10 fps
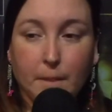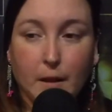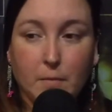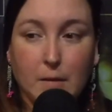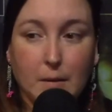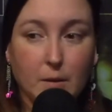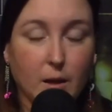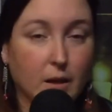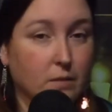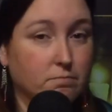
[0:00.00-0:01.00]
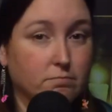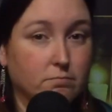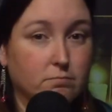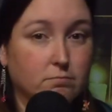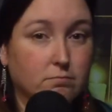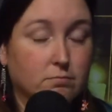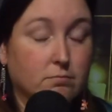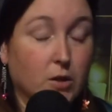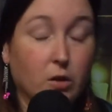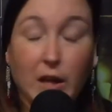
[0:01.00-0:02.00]
maybe
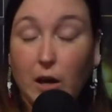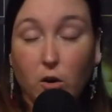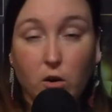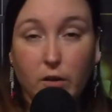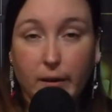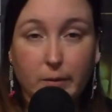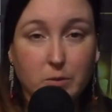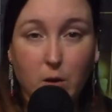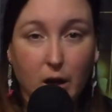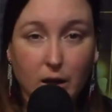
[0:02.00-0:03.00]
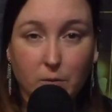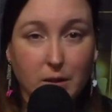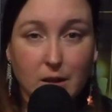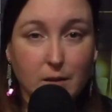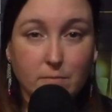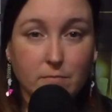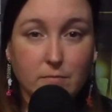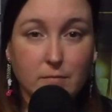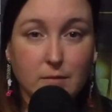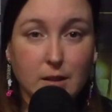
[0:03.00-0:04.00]
you're that girl that was walking with him
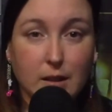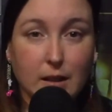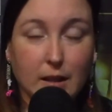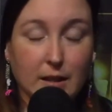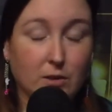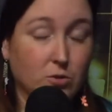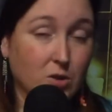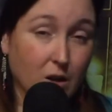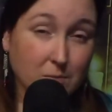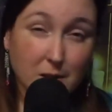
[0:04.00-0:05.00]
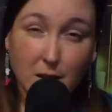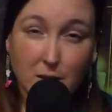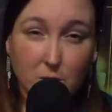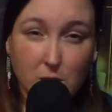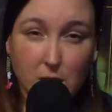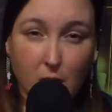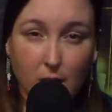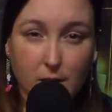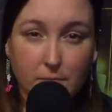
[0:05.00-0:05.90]
and you saw him get into a car.